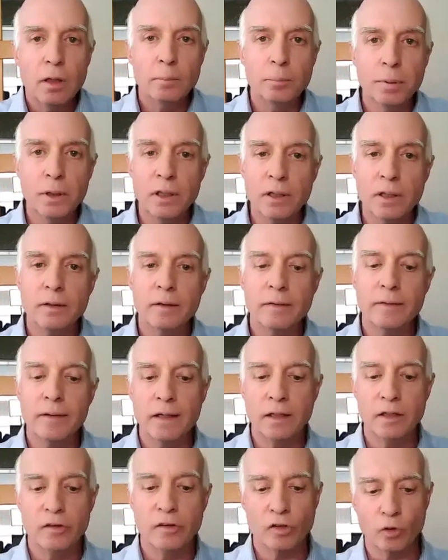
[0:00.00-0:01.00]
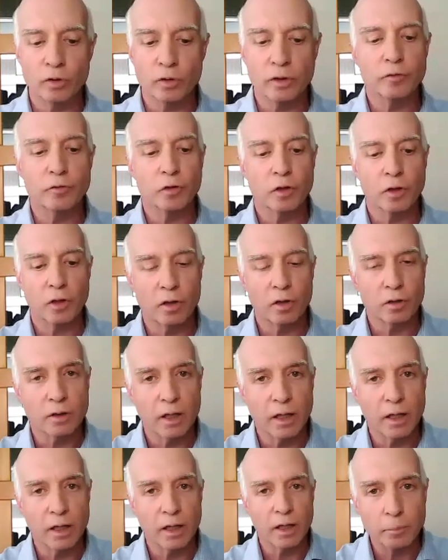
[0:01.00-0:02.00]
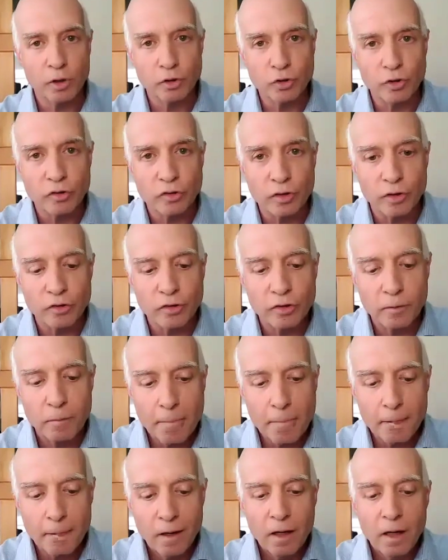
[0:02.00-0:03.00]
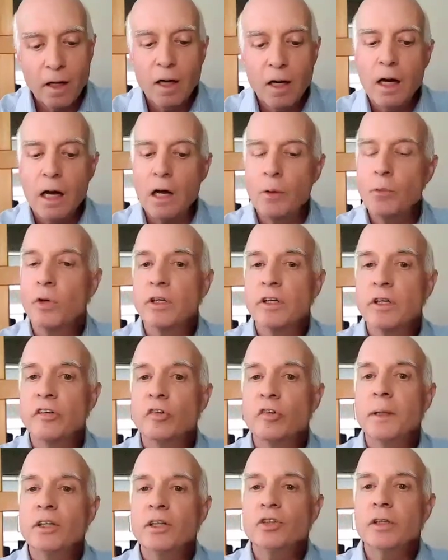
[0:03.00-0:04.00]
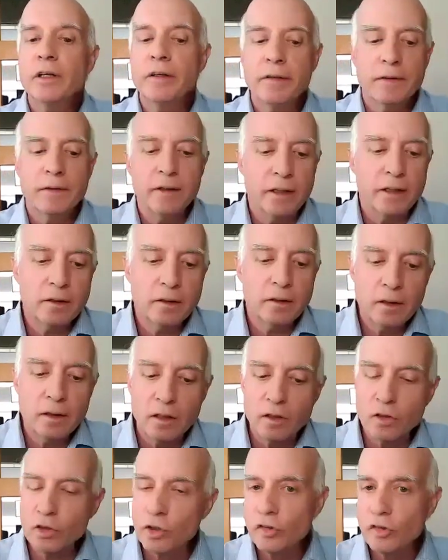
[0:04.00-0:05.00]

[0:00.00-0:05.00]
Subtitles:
But that is only for online purchases. I want to especially thank our good